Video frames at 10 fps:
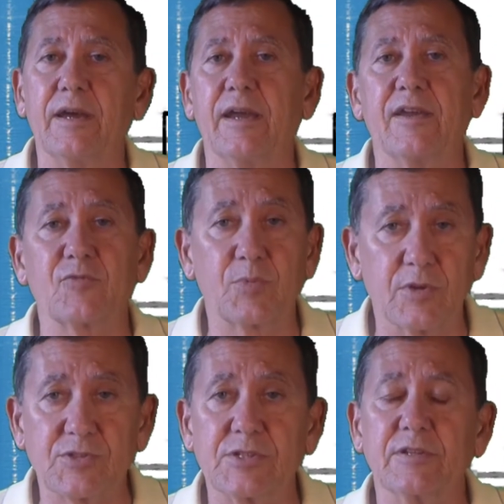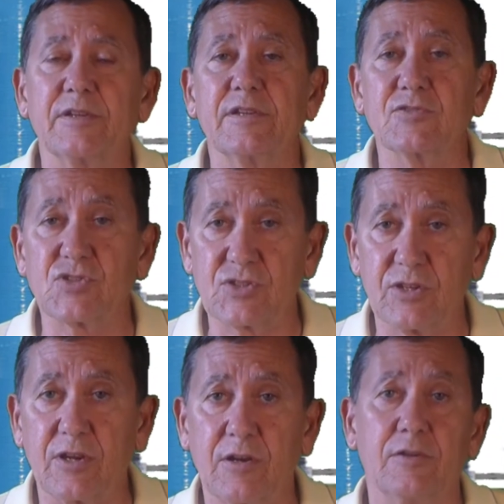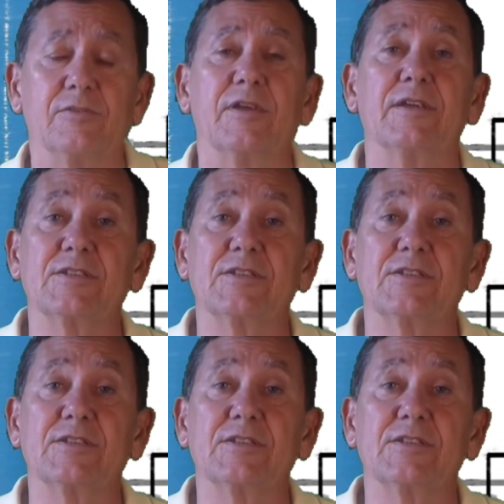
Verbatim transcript: I have personally installed